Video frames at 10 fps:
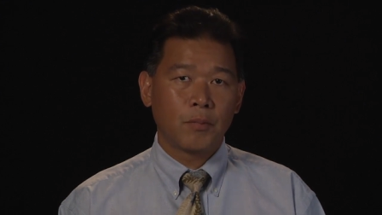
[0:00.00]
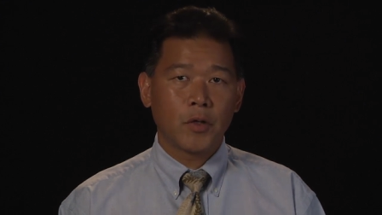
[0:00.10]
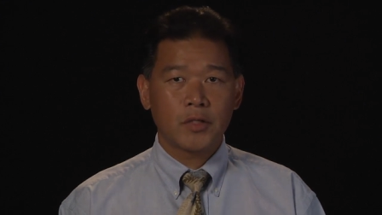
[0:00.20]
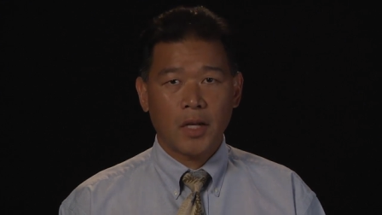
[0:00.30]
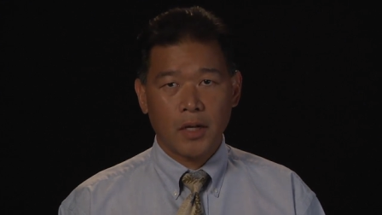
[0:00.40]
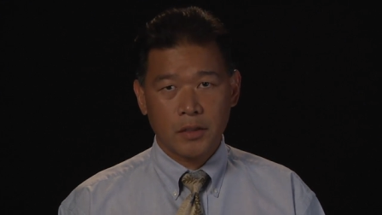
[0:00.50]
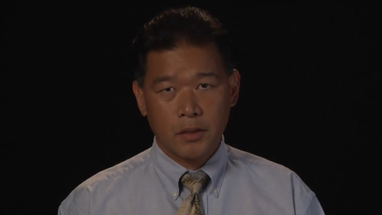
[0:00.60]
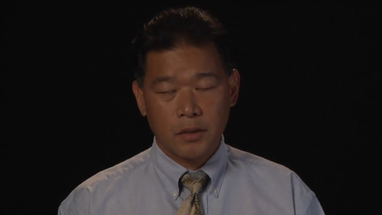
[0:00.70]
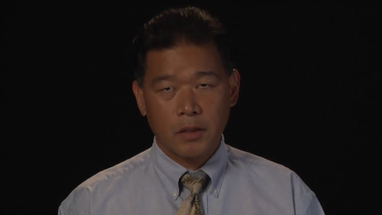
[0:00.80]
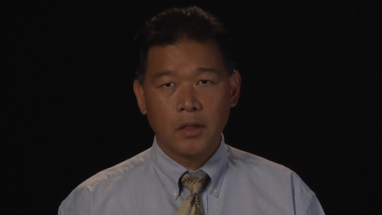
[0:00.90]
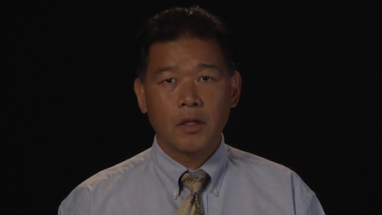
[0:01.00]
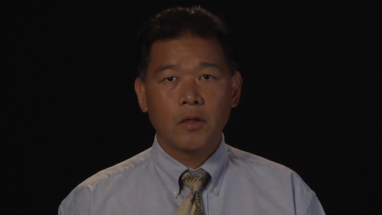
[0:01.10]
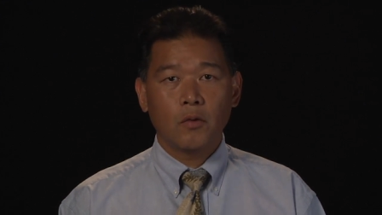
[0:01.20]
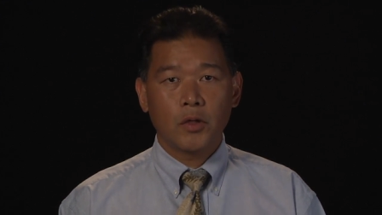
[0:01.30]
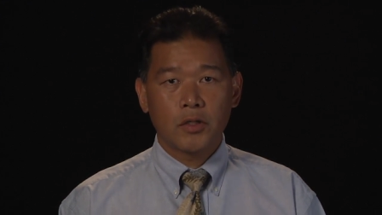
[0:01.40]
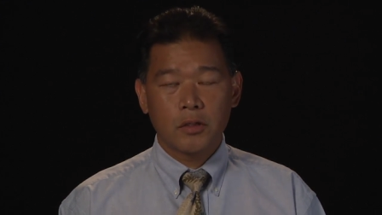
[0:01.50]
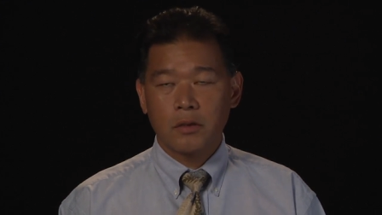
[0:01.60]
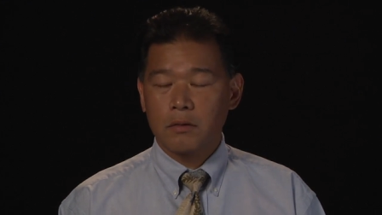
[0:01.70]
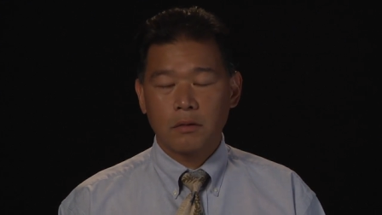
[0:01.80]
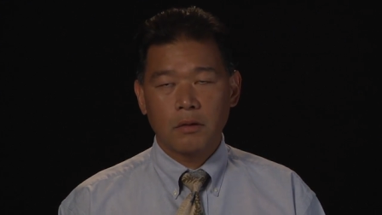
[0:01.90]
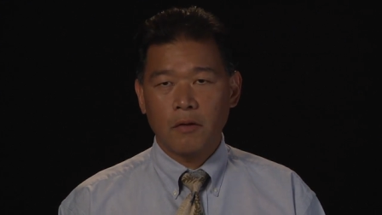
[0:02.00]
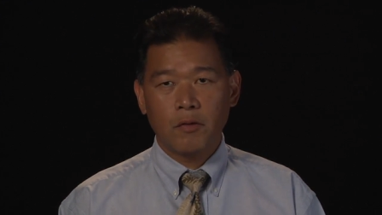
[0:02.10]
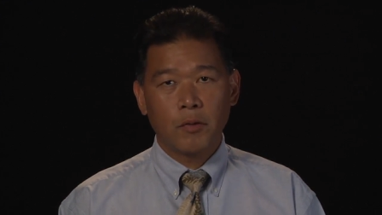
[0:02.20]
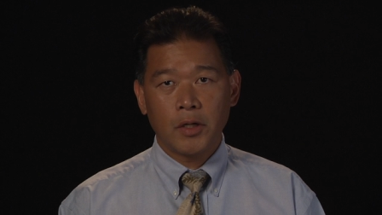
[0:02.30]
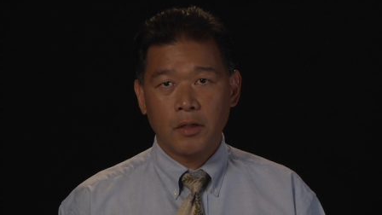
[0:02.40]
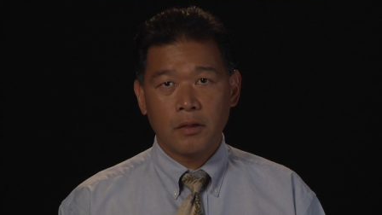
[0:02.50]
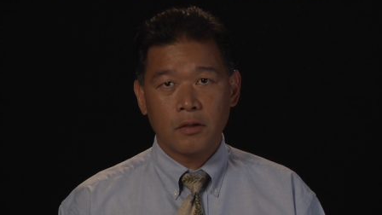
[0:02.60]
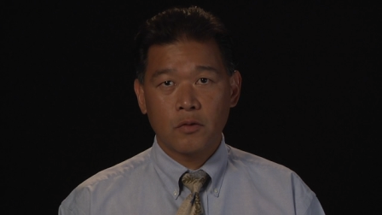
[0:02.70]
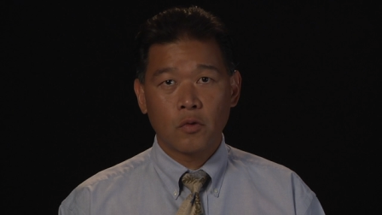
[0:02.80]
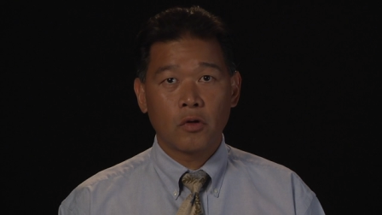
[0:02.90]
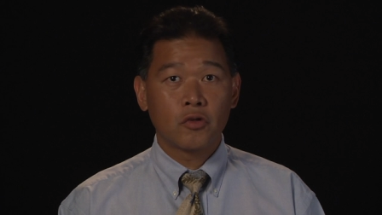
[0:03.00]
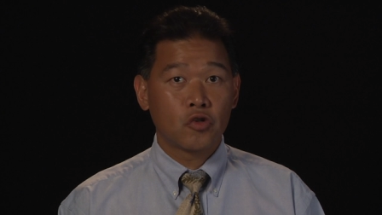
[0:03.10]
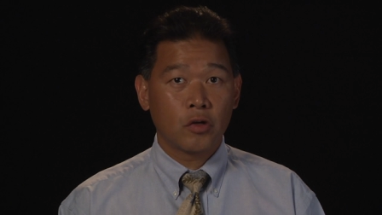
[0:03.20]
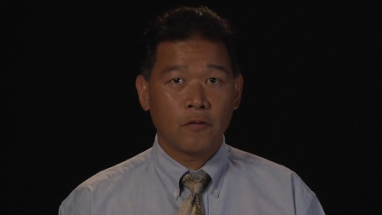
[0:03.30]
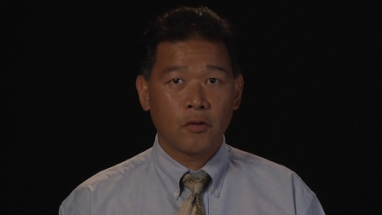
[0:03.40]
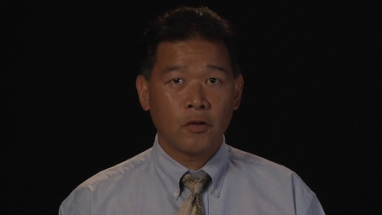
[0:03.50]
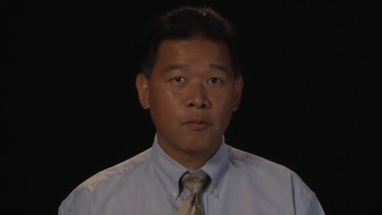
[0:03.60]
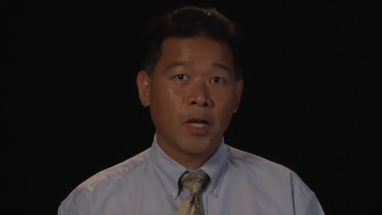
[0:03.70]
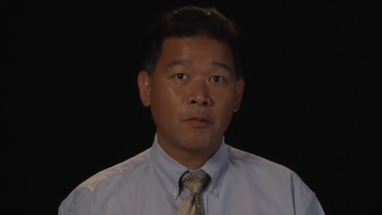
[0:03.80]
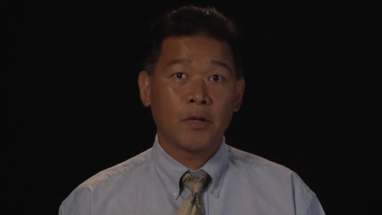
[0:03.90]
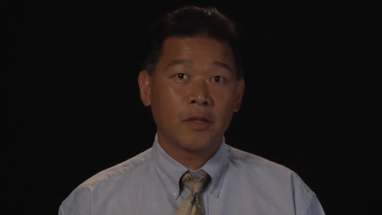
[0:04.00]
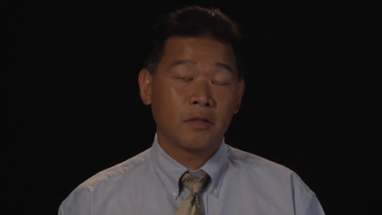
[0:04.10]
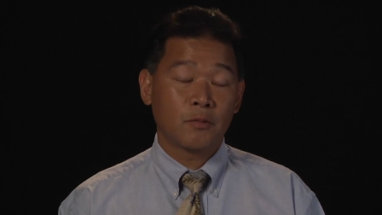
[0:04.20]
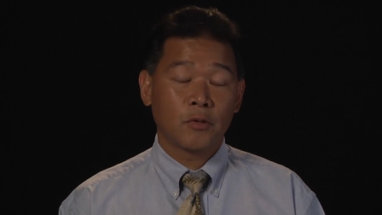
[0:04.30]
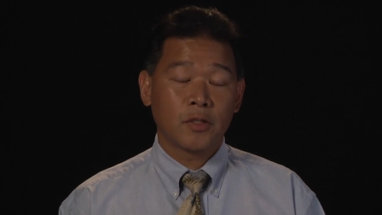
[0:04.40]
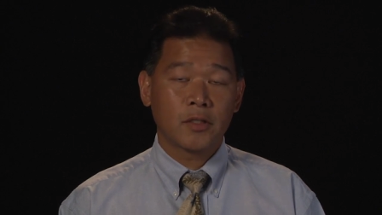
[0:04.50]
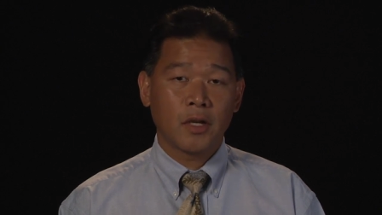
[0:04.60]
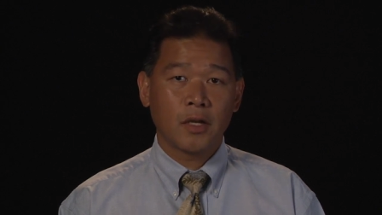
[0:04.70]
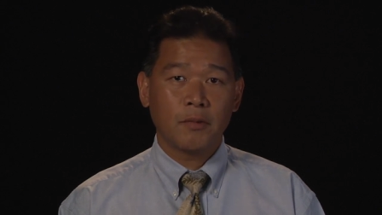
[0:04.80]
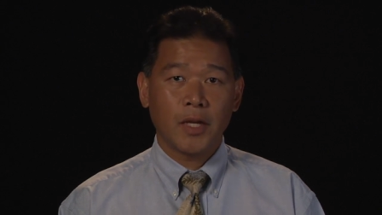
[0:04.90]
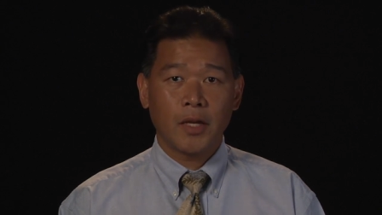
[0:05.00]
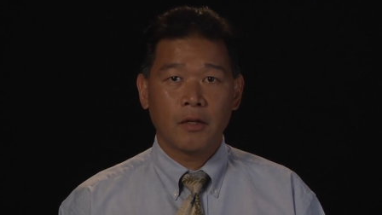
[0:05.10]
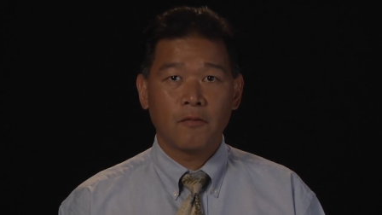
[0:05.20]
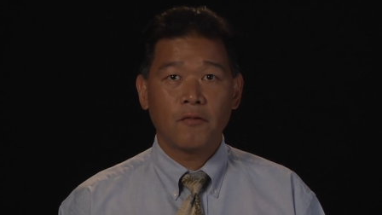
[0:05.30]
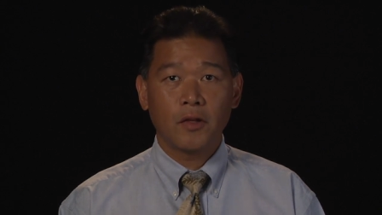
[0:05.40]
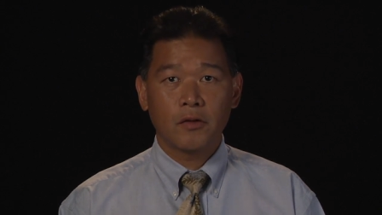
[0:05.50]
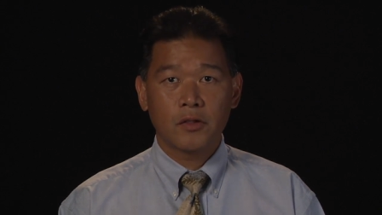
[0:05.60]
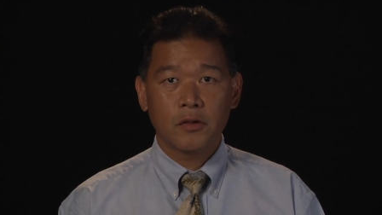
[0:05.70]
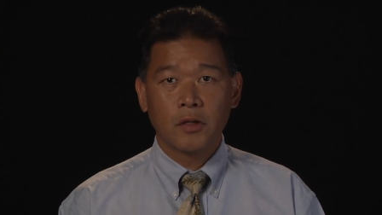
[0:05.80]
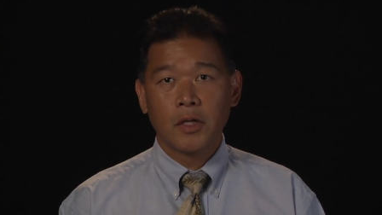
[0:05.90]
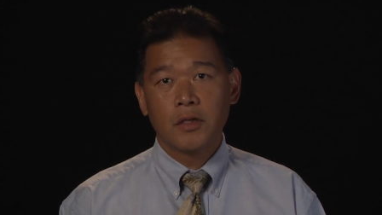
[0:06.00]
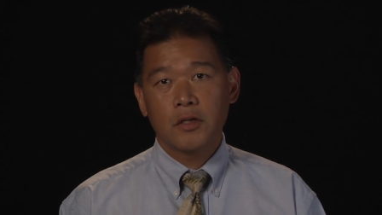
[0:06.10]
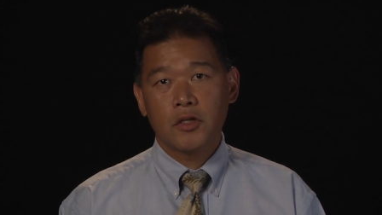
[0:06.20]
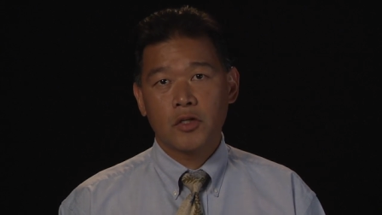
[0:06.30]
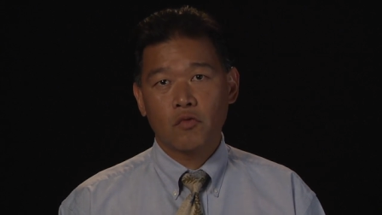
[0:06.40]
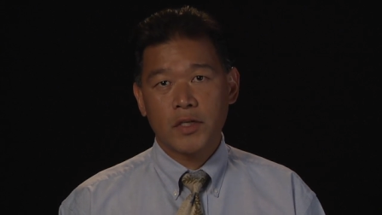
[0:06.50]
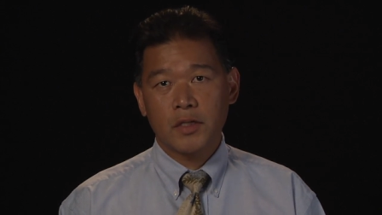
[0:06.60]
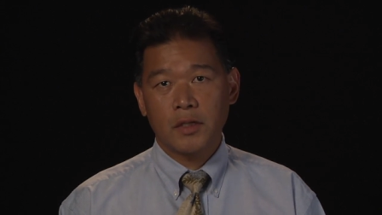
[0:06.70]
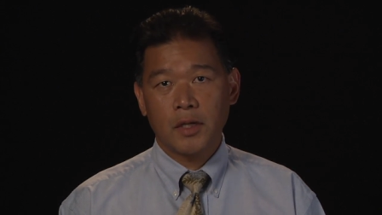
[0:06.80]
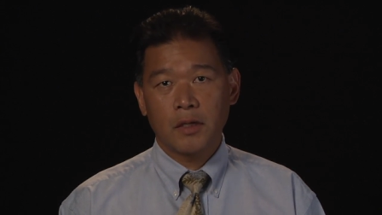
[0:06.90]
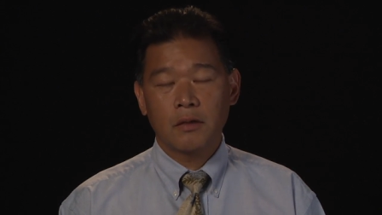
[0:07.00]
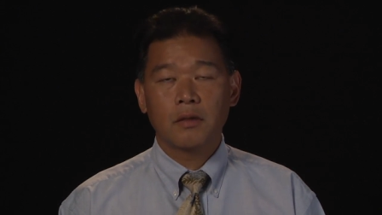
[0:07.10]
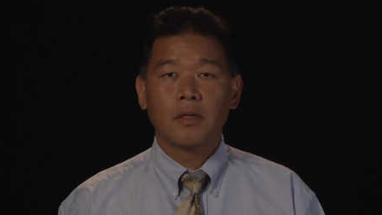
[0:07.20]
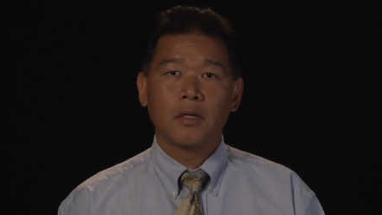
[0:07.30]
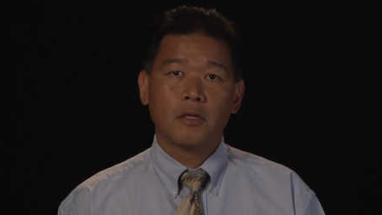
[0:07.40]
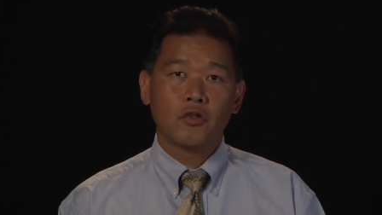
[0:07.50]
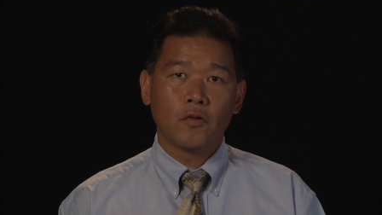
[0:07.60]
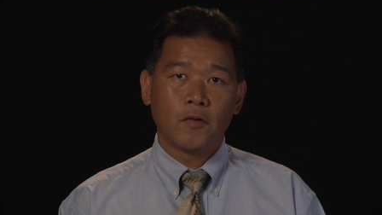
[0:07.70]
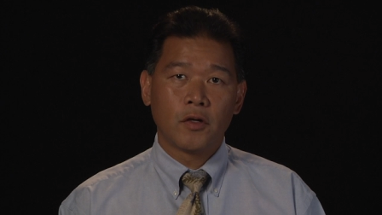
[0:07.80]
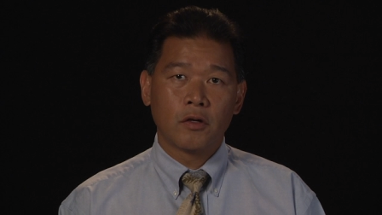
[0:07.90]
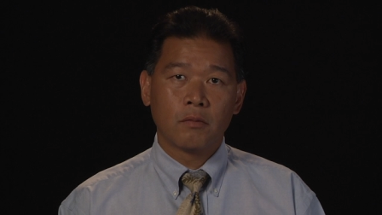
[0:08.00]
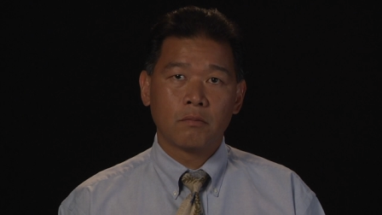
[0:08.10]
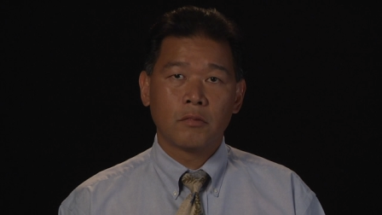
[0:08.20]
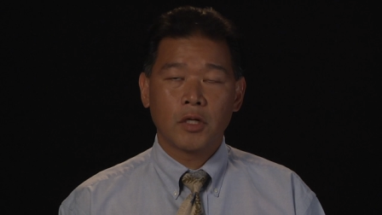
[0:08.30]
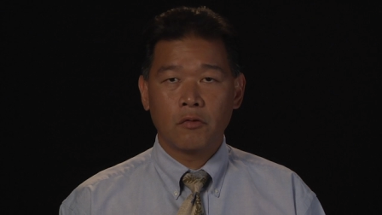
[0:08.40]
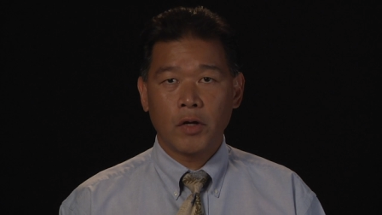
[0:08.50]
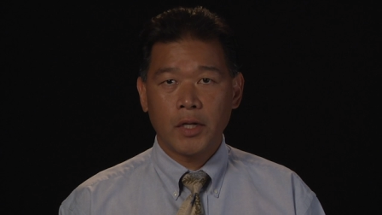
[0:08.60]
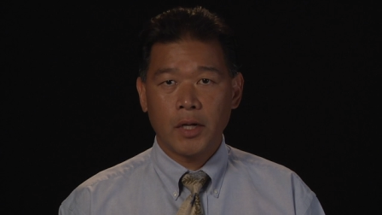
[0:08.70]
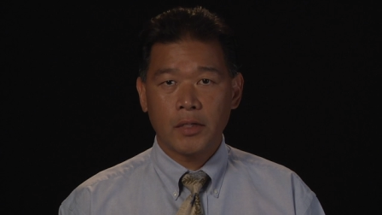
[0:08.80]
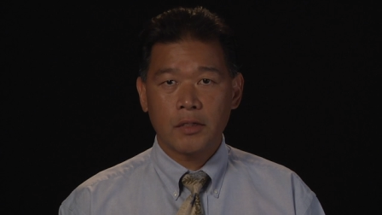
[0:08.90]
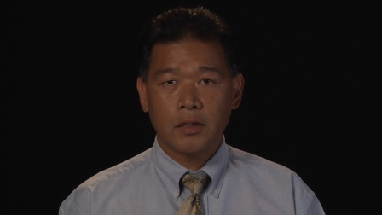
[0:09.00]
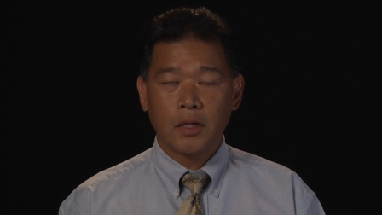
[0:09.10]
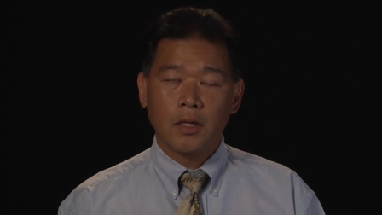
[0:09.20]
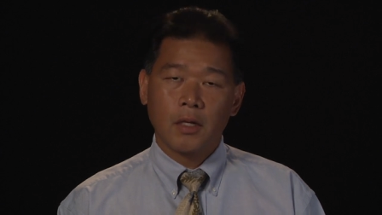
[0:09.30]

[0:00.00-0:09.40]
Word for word: Botox, which everybody in this world should have heard about by this point in time, and fillers, such as Restylane, Juvederm, and Radiesse.